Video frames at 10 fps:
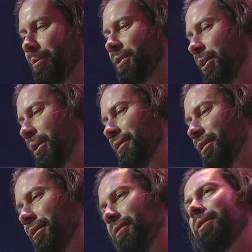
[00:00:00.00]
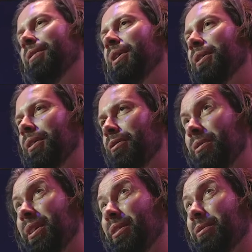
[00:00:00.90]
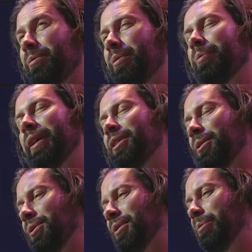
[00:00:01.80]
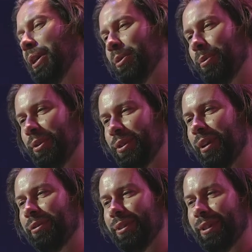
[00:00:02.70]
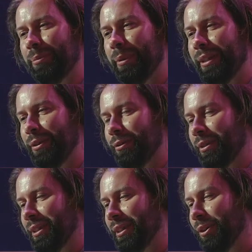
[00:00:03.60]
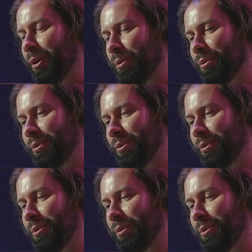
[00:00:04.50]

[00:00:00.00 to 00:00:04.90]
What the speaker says: So even Beatles and Beach Boys references being the obvious examples